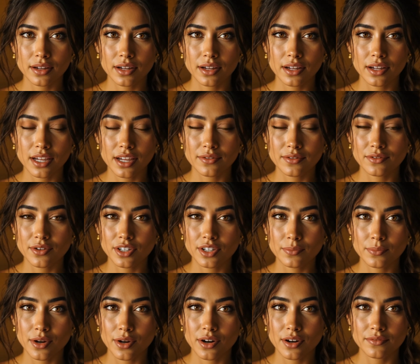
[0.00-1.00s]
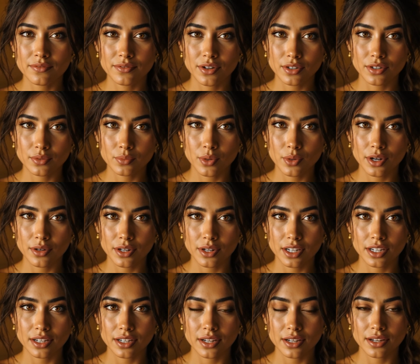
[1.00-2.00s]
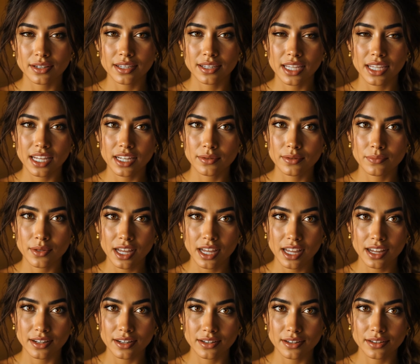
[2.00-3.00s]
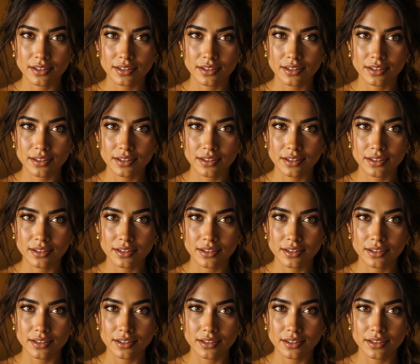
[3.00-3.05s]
If your spirit feels weary, let it be held.